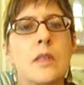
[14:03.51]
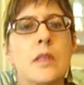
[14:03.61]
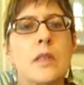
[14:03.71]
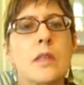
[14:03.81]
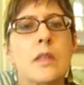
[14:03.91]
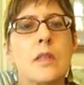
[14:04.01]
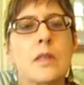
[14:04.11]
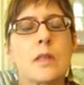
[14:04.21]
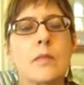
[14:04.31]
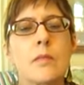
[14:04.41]

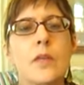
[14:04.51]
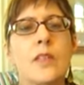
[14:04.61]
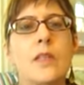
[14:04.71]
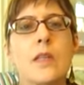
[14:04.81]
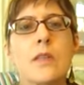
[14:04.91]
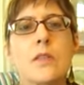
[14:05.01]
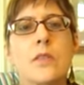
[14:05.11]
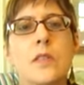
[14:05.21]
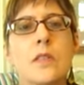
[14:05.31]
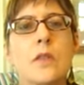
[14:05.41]
um, like I don't know if
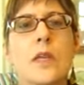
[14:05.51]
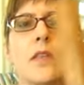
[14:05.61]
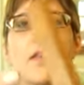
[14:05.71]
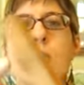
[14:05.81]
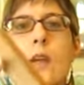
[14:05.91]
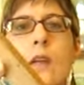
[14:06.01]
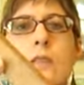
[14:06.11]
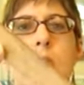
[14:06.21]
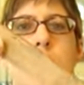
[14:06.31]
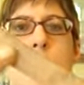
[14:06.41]
you Okay, there they are. It's
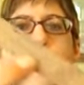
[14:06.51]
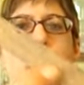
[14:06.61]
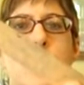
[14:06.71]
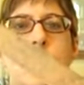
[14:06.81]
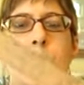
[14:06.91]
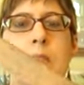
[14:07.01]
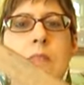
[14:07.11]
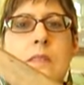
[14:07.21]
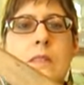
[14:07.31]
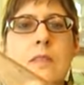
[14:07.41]
got some
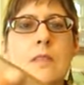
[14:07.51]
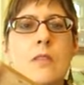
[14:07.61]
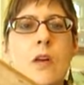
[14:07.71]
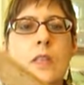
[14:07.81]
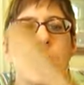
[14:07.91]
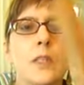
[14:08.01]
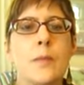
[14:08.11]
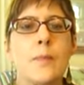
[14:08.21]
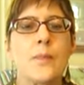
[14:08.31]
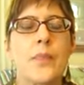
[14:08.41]
measurements along here,
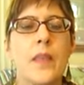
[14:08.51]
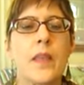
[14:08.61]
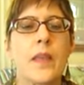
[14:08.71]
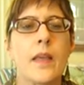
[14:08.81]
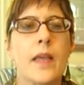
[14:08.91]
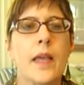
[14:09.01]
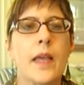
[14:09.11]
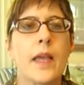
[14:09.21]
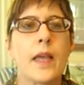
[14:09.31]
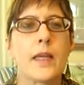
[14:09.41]

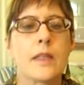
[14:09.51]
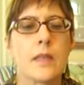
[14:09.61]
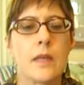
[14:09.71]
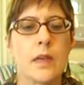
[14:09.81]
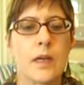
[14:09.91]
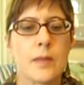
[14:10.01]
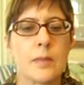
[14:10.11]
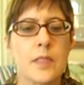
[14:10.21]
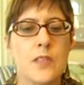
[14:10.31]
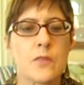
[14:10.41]
and um,
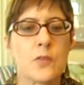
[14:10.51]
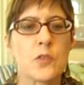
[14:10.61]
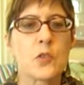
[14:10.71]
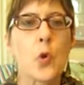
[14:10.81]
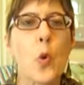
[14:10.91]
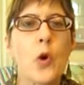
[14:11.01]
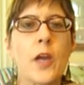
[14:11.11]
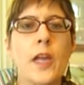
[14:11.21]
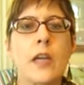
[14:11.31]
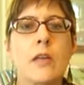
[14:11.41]
it's for
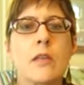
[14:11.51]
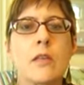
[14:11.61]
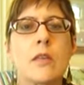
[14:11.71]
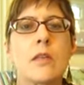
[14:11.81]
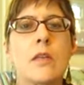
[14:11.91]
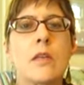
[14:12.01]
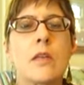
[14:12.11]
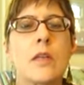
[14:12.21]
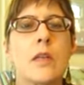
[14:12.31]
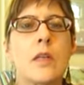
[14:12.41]
scoring.
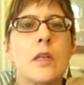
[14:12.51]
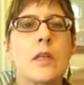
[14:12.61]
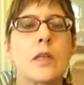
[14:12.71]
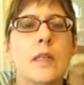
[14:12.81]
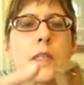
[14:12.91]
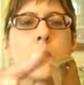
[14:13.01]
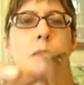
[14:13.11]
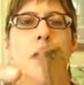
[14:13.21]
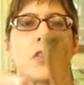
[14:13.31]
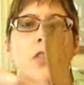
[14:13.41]
Like you
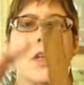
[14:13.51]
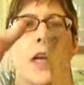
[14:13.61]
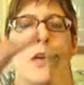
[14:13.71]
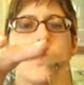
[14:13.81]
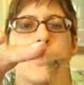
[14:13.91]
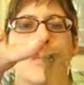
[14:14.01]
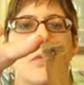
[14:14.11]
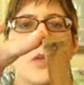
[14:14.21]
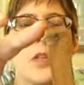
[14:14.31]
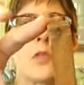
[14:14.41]
measure how
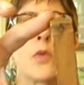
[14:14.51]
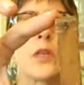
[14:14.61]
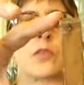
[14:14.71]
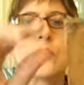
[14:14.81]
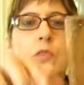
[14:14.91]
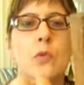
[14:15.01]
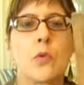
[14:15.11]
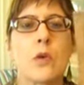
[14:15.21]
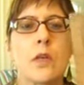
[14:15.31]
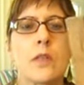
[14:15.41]
where you want your
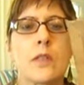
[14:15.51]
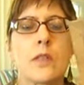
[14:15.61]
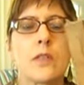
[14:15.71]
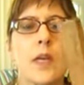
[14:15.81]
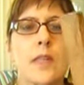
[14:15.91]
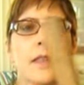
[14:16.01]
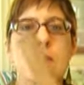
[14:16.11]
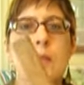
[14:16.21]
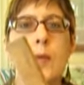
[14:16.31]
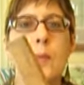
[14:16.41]
score, and then you tighten this
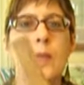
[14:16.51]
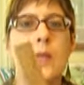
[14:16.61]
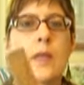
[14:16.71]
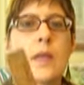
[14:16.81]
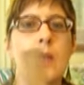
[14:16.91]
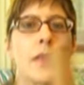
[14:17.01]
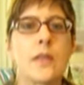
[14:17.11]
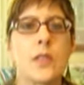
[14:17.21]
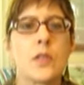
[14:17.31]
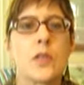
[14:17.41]
up, and
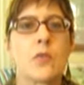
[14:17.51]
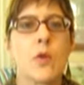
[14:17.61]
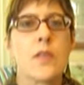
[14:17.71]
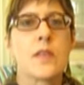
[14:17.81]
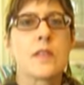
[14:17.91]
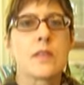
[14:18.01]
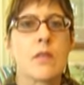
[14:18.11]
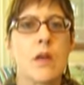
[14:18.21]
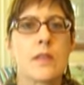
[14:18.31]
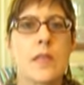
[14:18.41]
then you can run this
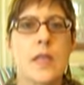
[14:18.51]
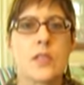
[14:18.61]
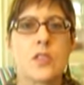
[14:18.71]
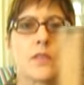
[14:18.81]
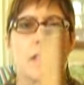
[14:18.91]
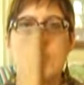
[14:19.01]
along the edge of a